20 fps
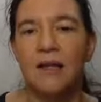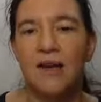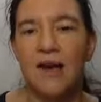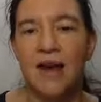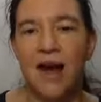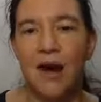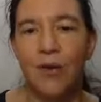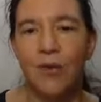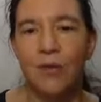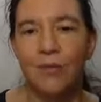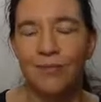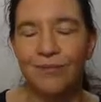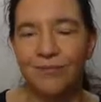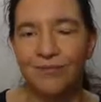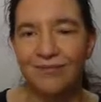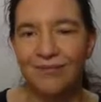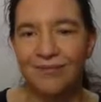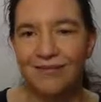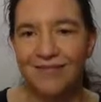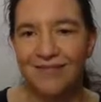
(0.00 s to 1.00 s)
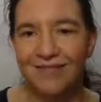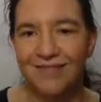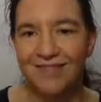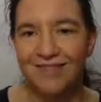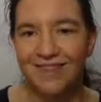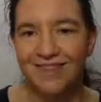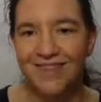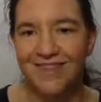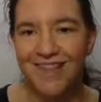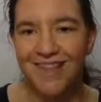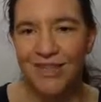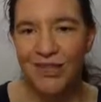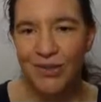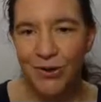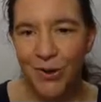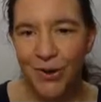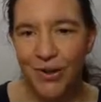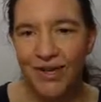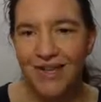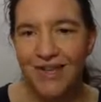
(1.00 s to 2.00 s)
Now,
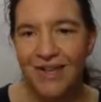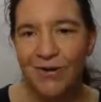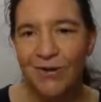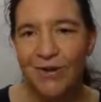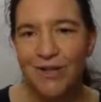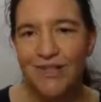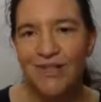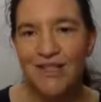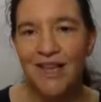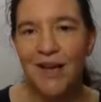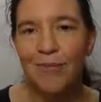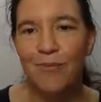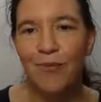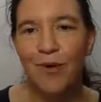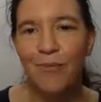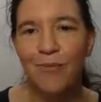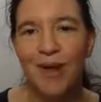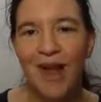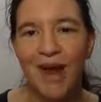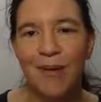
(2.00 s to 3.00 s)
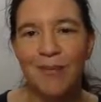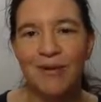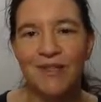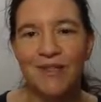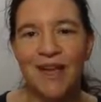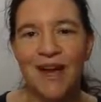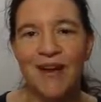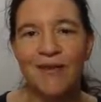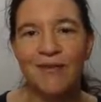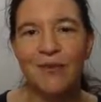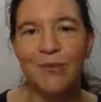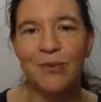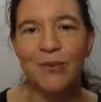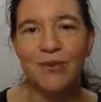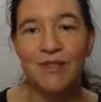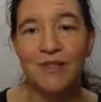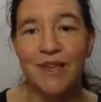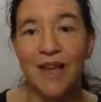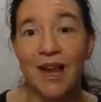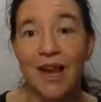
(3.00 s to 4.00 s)
historically, there were some more papers
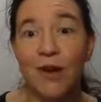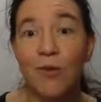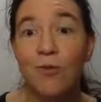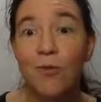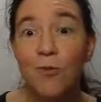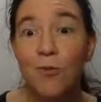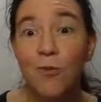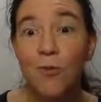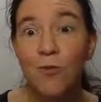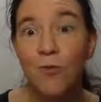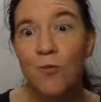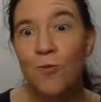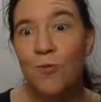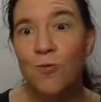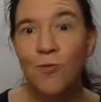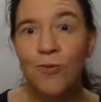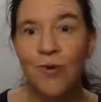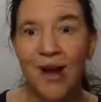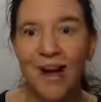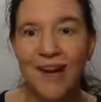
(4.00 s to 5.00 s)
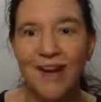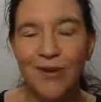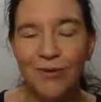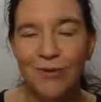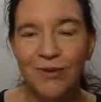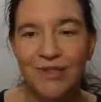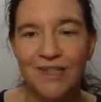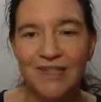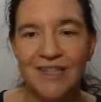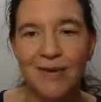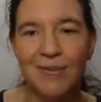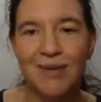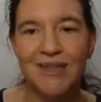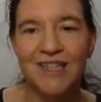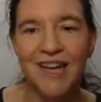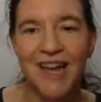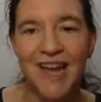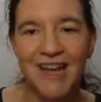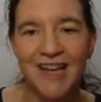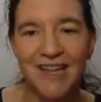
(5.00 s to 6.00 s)
afterwards saying, ooh, ooh, ooh, I noticed some
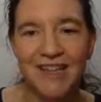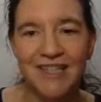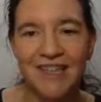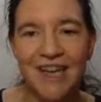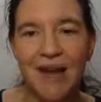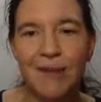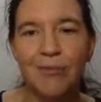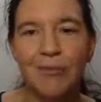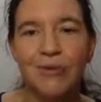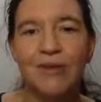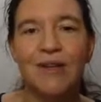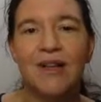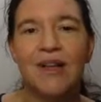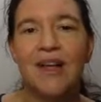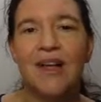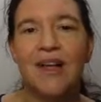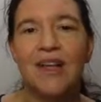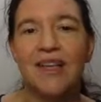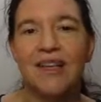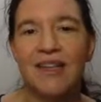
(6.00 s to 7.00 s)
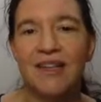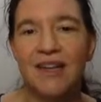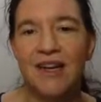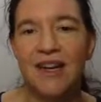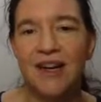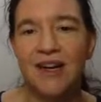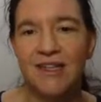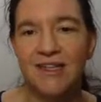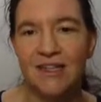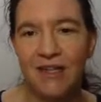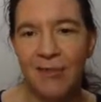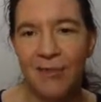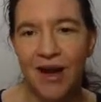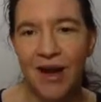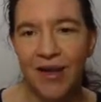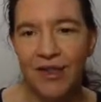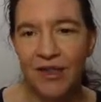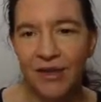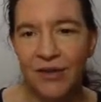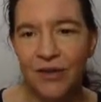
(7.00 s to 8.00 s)
attack example. Here are some
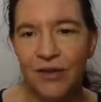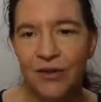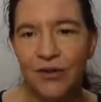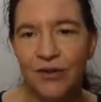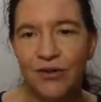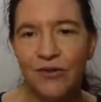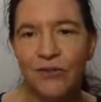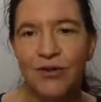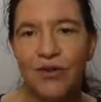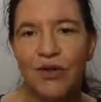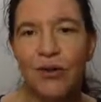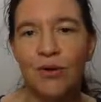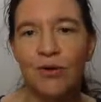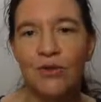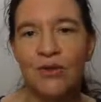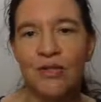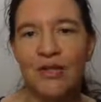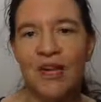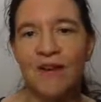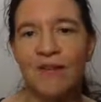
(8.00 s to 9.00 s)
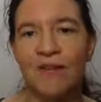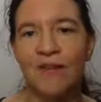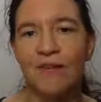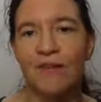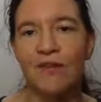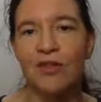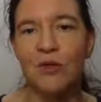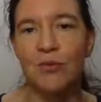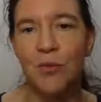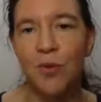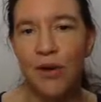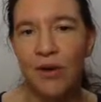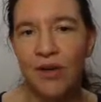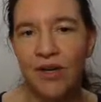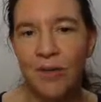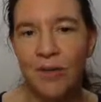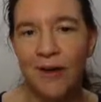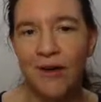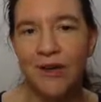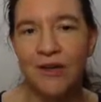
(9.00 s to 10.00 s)
other curves which also have small
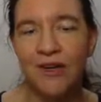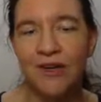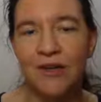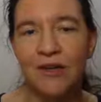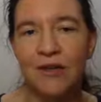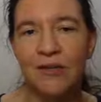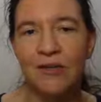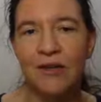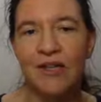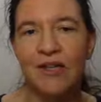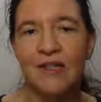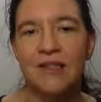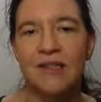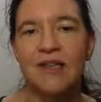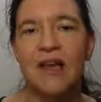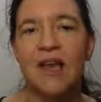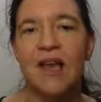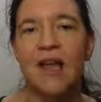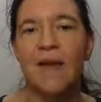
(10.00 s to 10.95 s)
embedding degrees